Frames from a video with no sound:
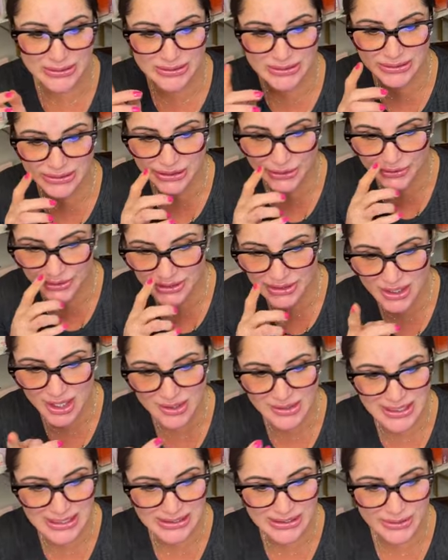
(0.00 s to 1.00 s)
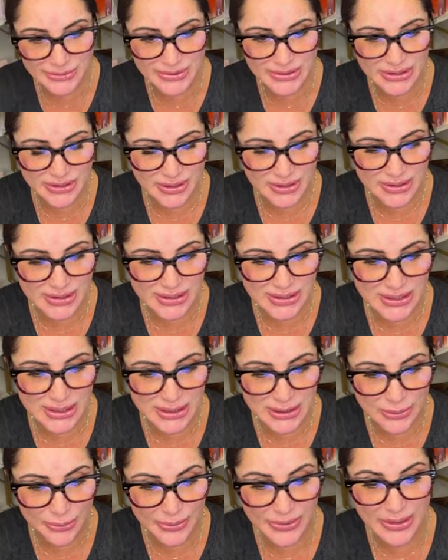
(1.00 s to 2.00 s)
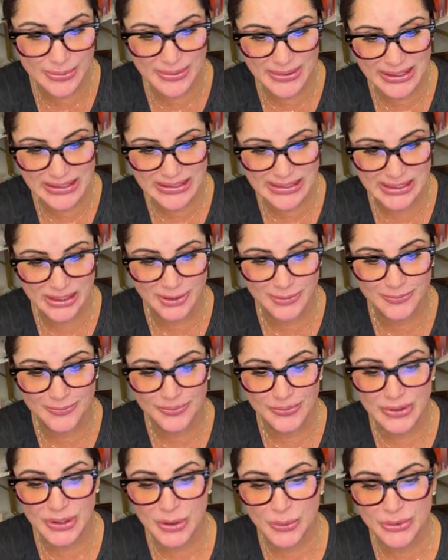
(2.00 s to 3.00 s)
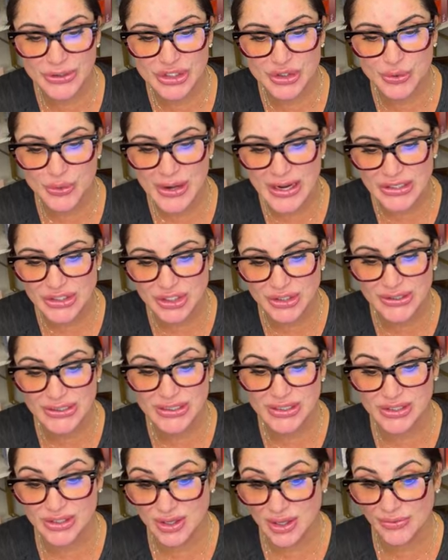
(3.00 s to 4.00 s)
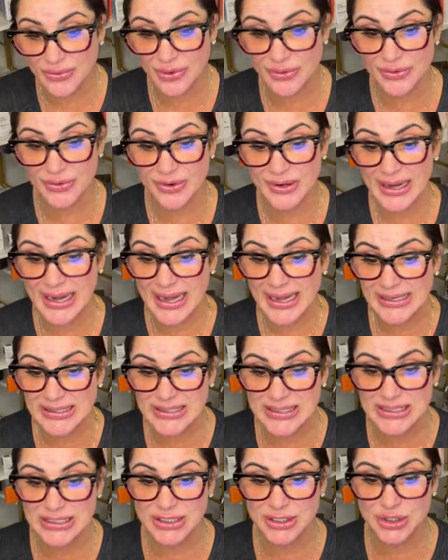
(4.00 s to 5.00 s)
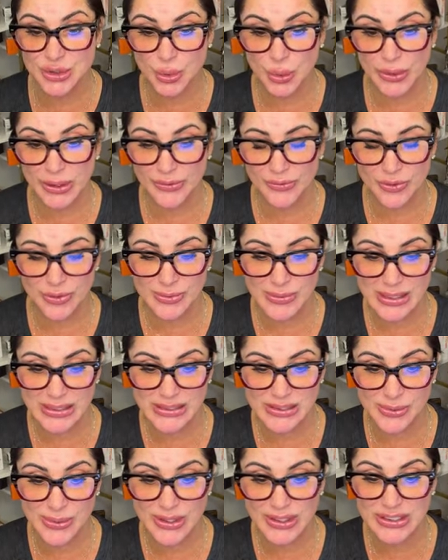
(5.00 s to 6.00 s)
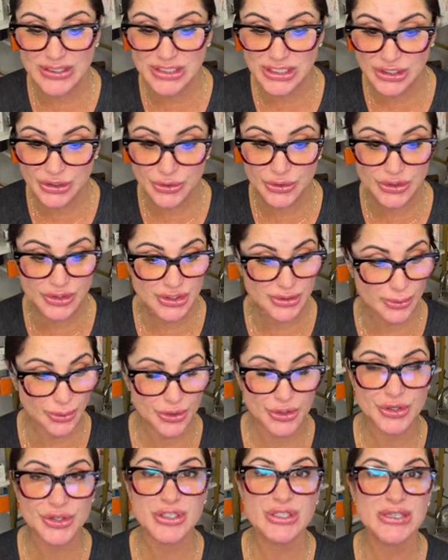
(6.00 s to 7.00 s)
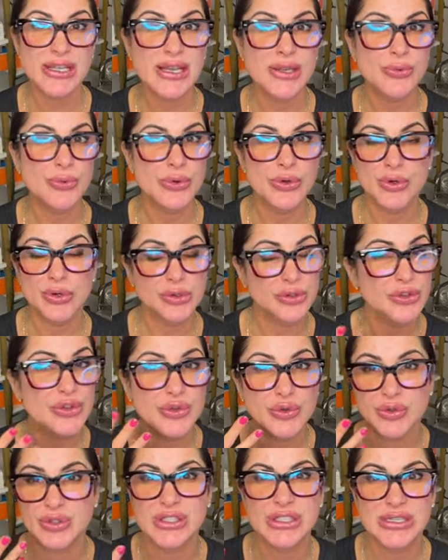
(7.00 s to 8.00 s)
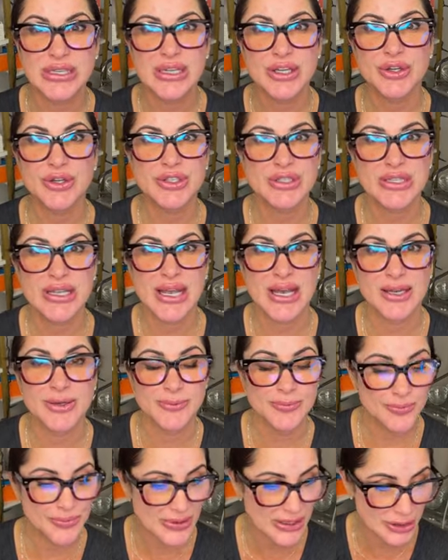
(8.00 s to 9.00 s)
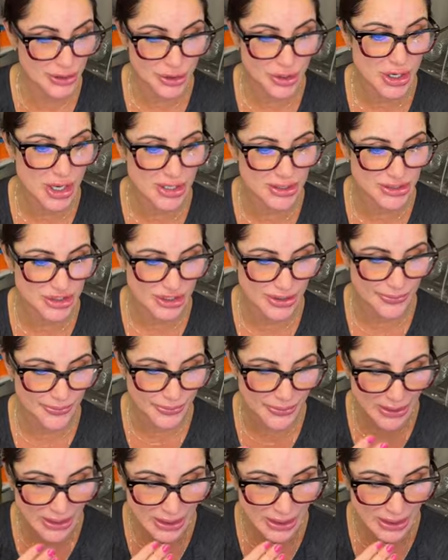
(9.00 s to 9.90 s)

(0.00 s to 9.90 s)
So there's long-lasting results with a PCL, which gradually dissolve over 18 to 24 months while continuing to support your skin renewal, and you'll see your skin and your collagen.